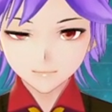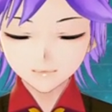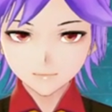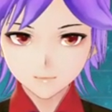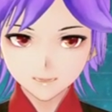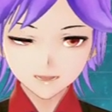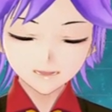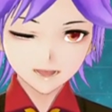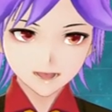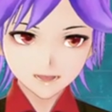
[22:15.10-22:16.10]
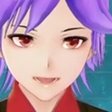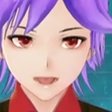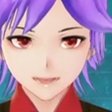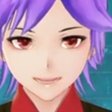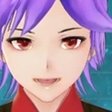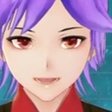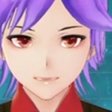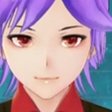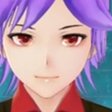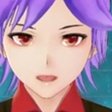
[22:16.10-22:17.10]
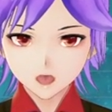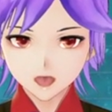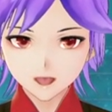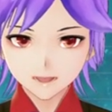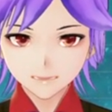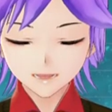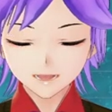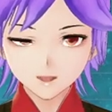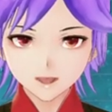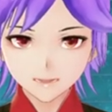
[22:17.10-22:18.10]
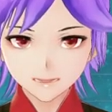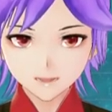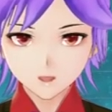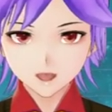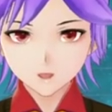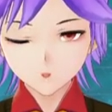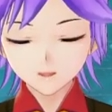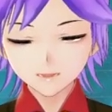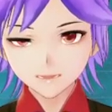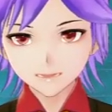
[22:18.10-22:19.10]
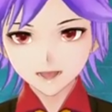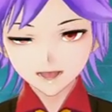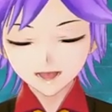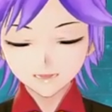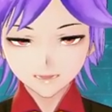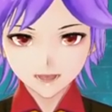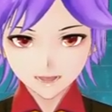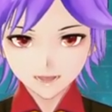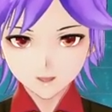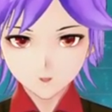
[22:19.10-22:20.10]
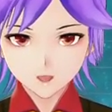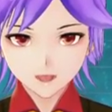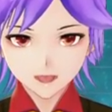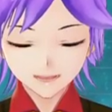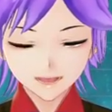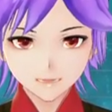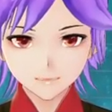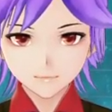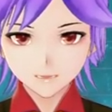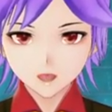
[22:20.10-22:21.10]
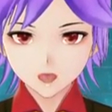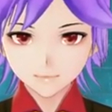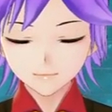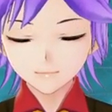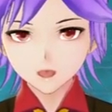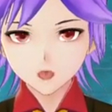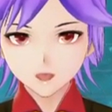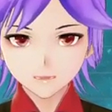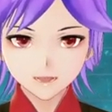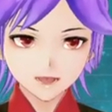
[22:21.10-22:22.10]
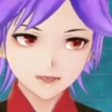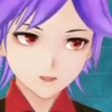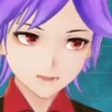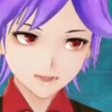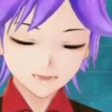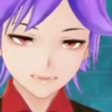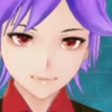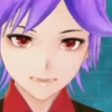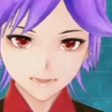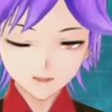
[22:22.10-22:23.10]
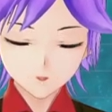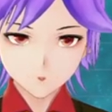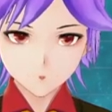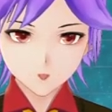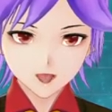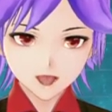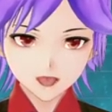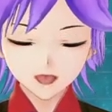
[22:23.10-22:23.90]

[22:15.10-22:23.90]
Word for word: while this cutscene's playing, you could see that you could still move like down here with me. I used this to um,